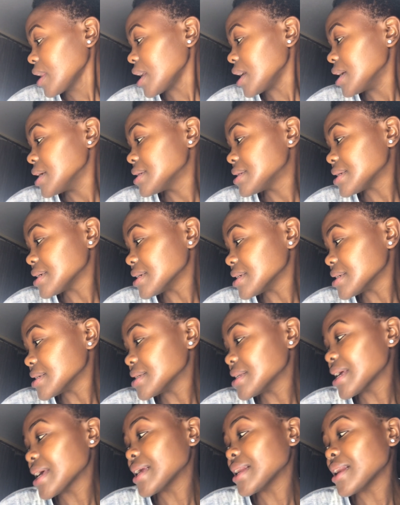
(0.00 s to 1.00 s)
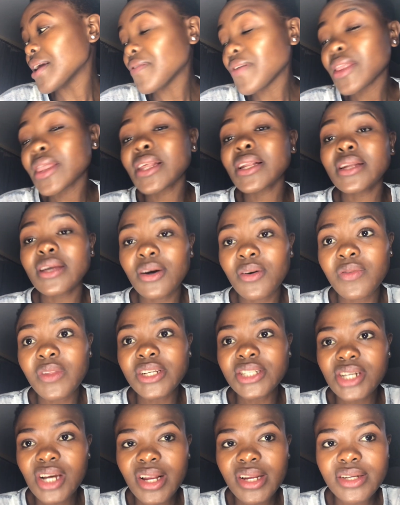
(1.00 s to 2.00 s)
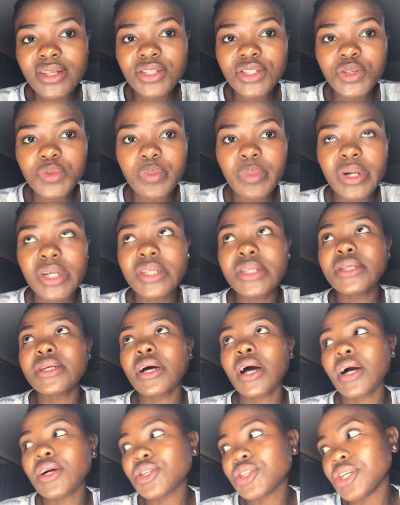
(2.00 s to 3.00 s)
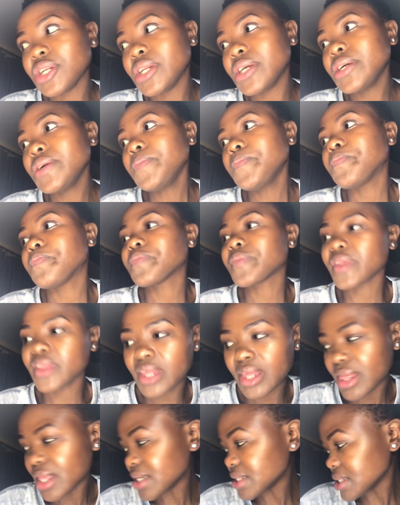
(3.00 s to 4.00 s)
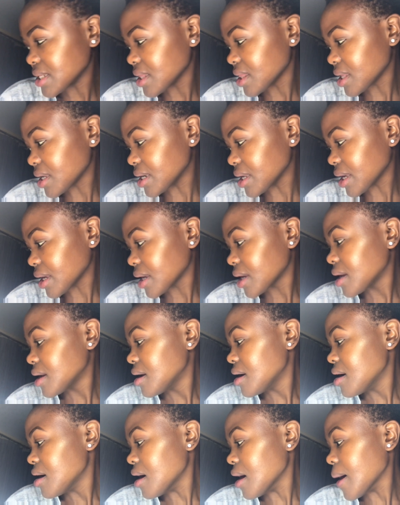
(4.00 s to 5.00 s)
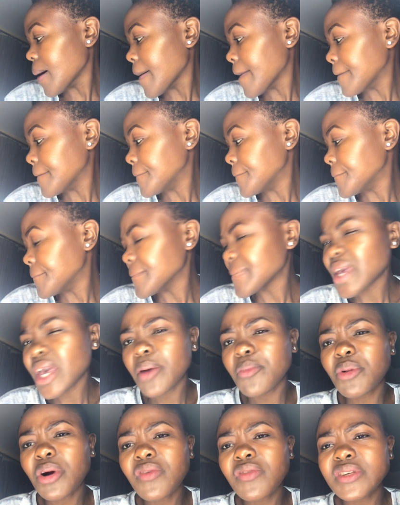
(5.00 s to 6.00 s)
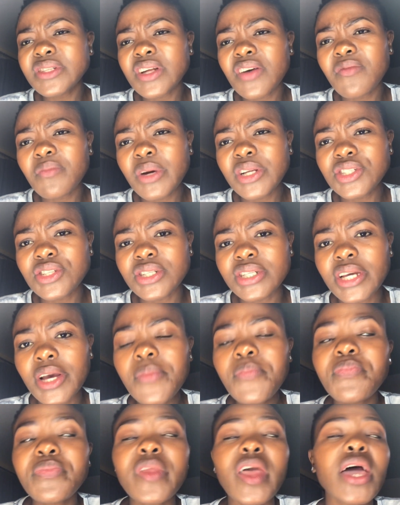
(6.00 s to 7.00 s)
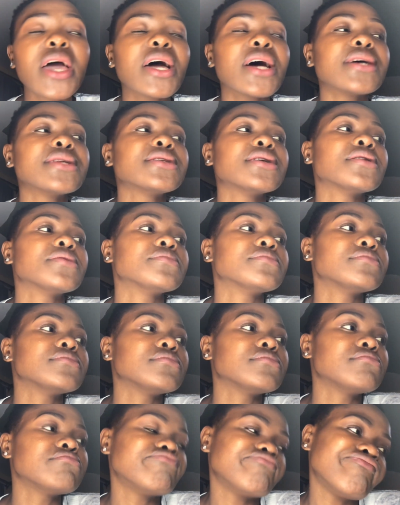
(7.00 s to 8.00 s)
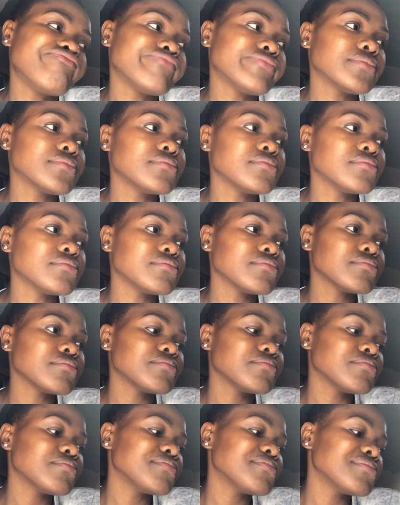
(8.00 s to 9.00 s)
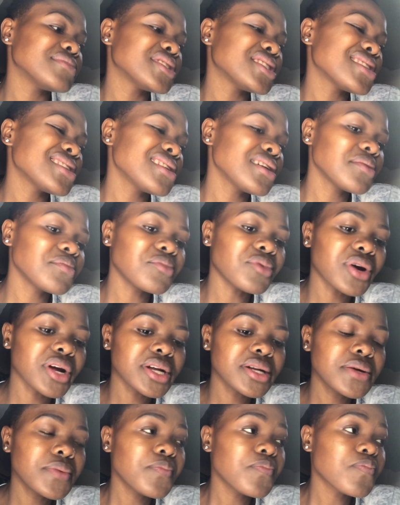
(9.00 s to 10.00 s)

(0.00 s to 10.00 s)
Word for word: it is the 11th day of the challenge but actually the 13th day um, yeah breakfast i've mentioned yeah i had um, tea and bread